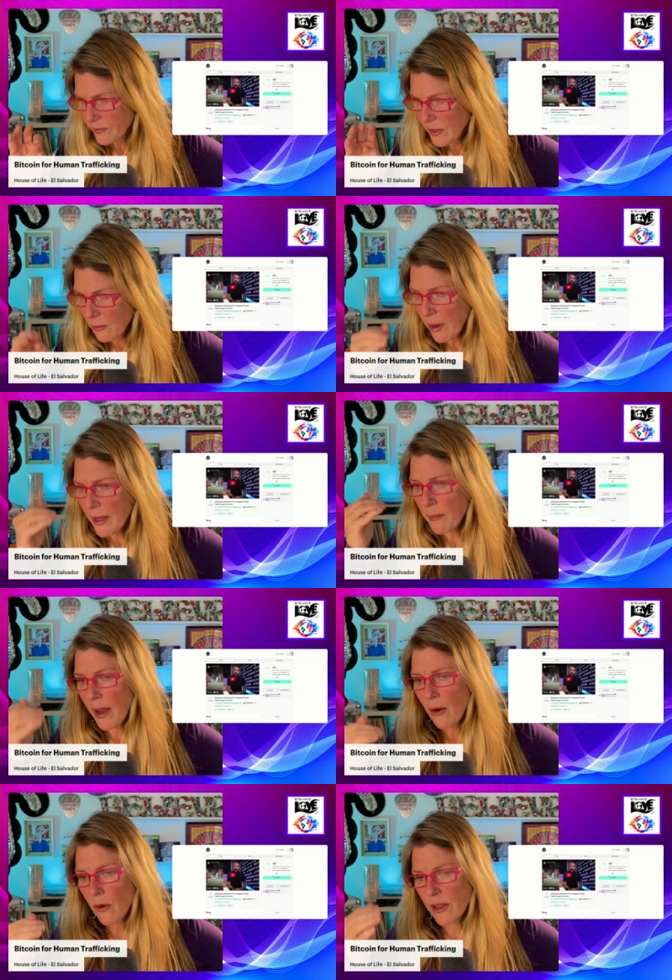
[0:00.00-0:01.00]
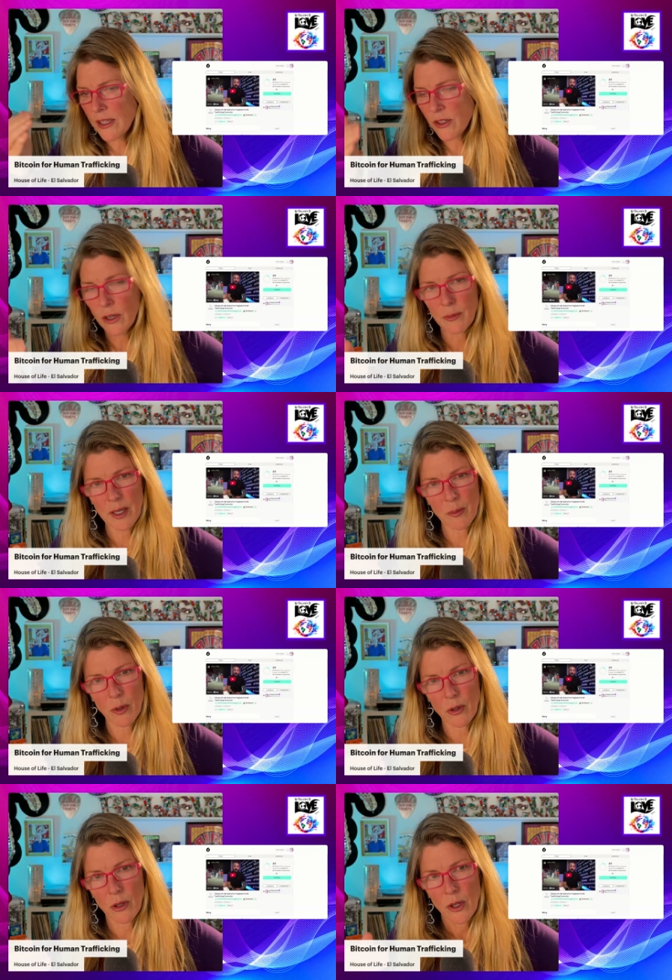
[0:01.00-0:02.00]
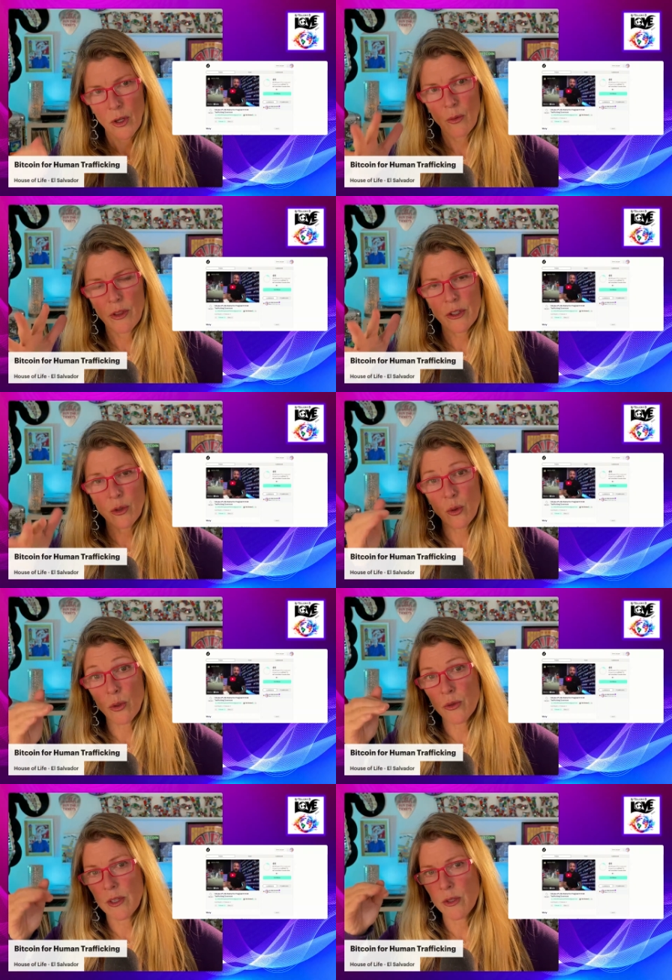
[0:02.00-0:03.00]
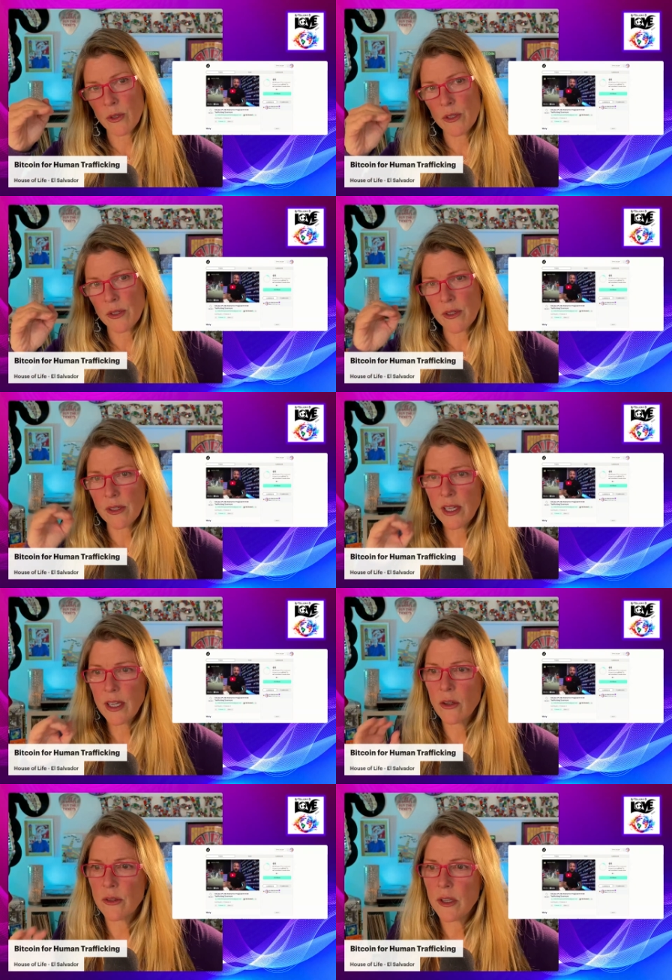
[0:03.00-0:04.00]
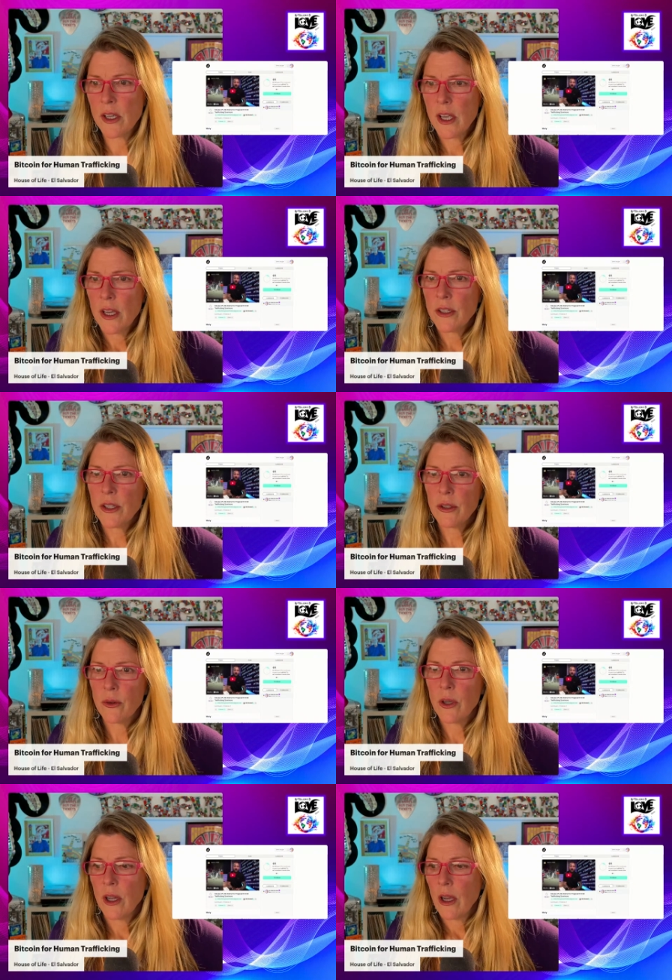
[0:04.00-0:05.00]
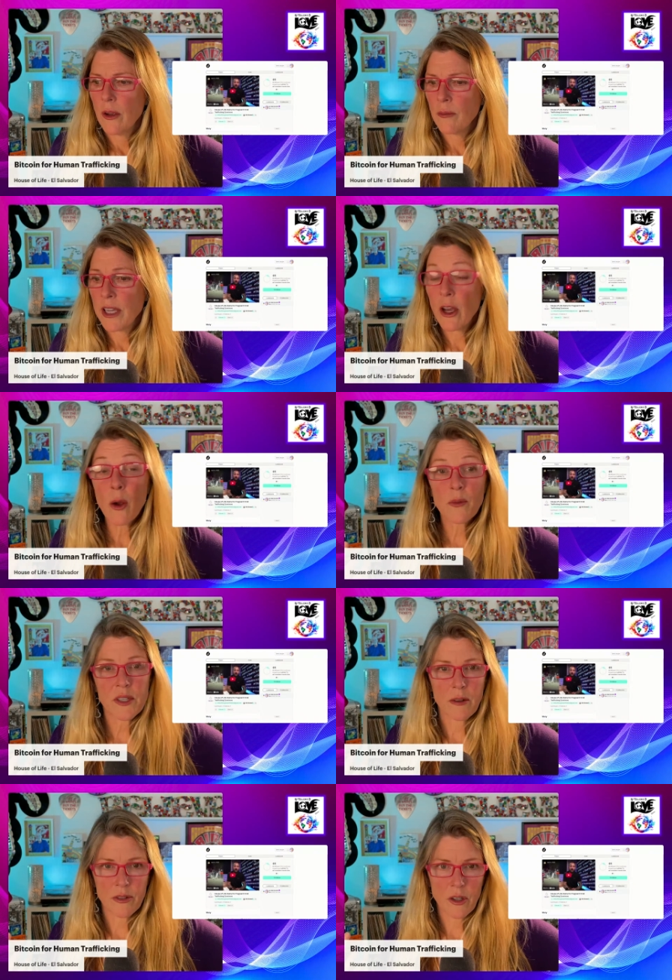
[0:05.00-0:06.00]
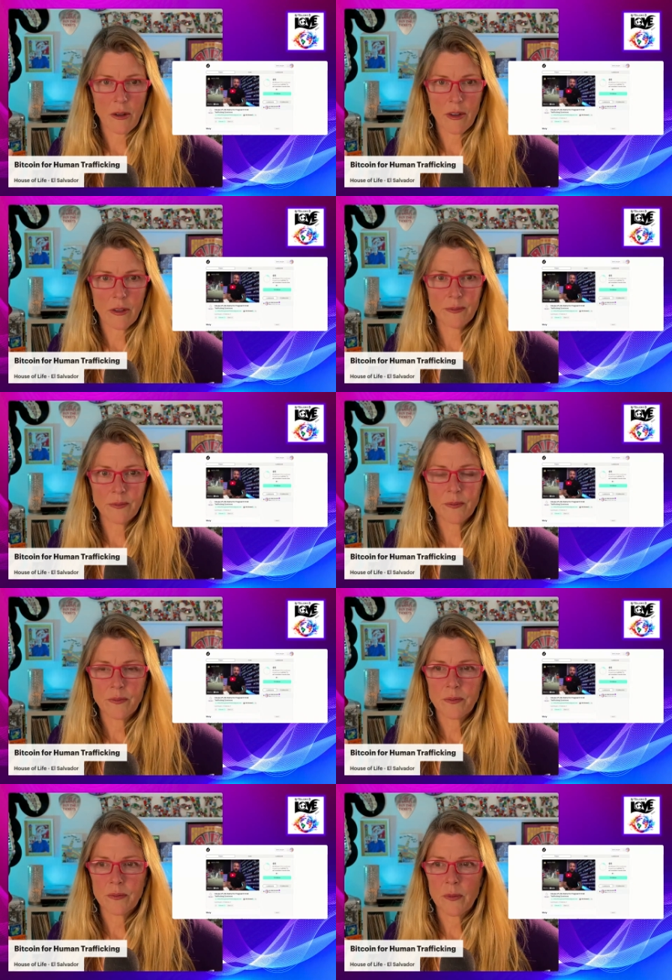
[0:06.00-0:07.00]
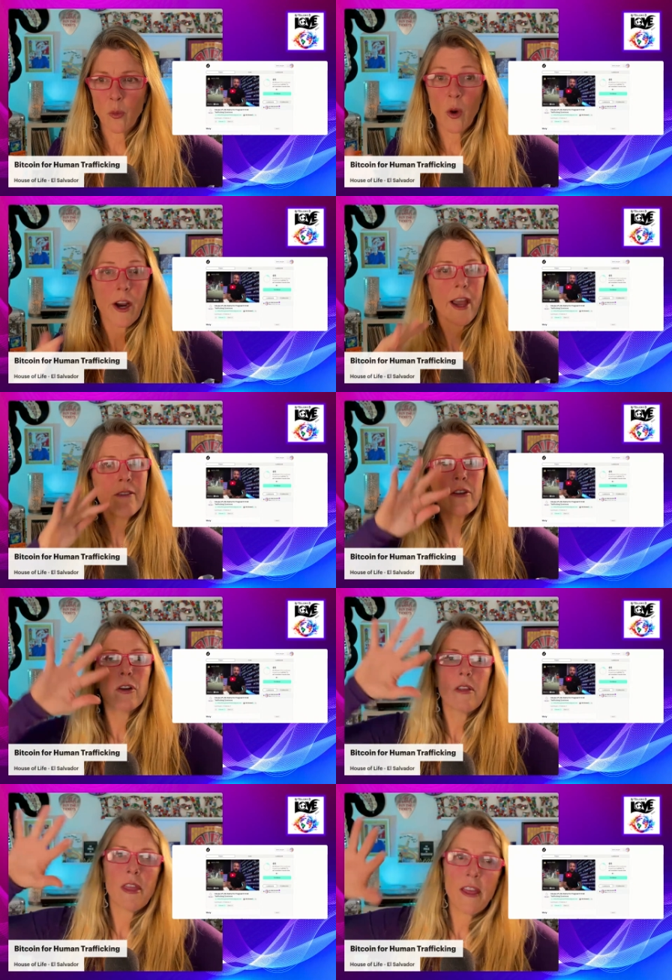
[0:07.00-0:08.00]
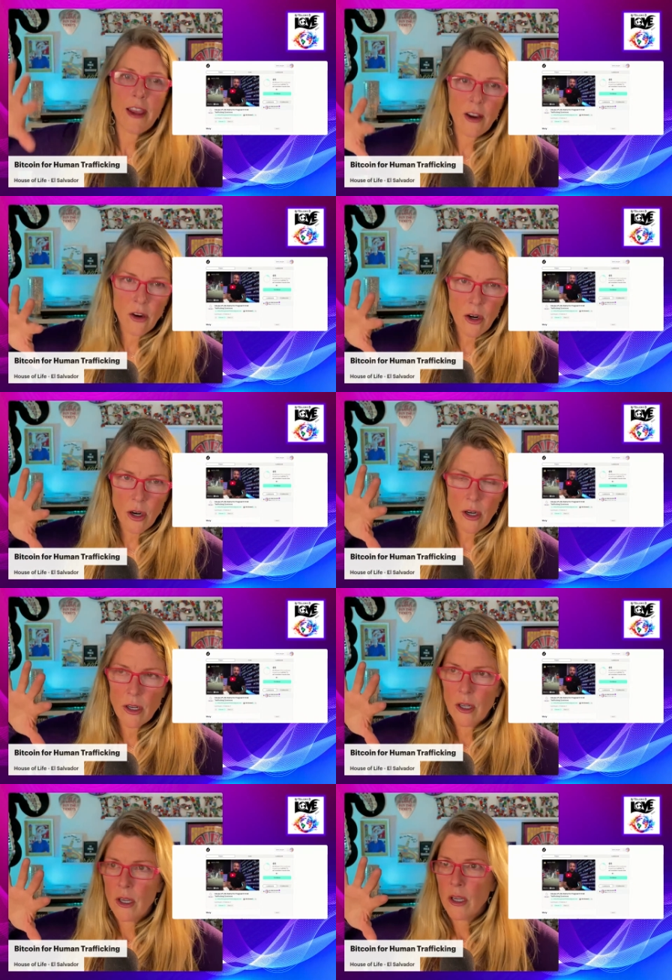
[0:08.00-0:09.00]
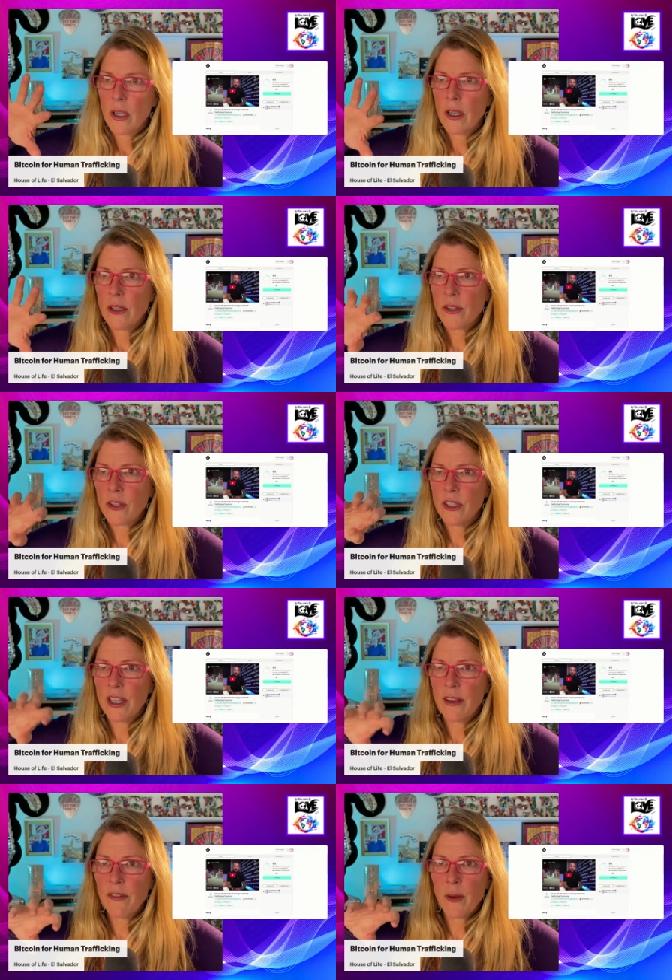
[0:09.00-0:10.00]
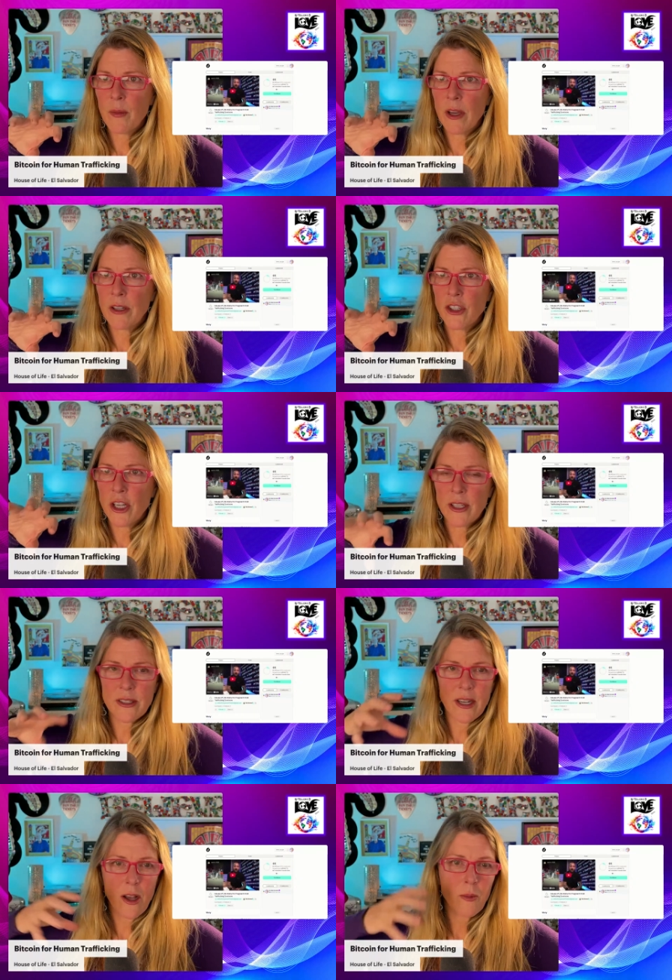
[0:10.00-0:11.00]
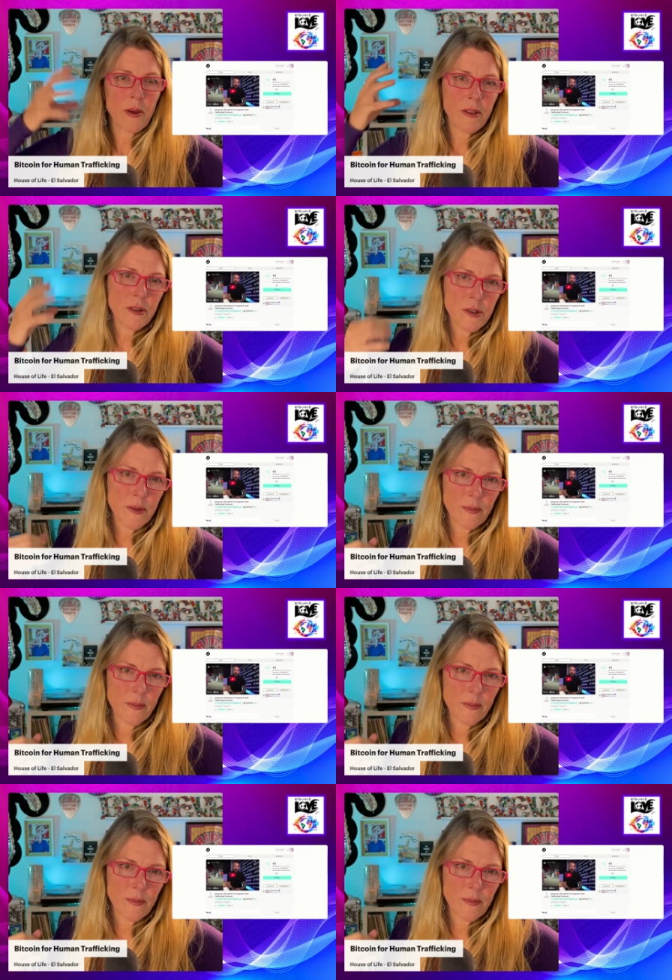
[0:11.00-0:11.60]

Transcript: by empowering these young people with the tools, resources, and skills to become self-sovereign, wherever they are, it's going to give them a chance to help others.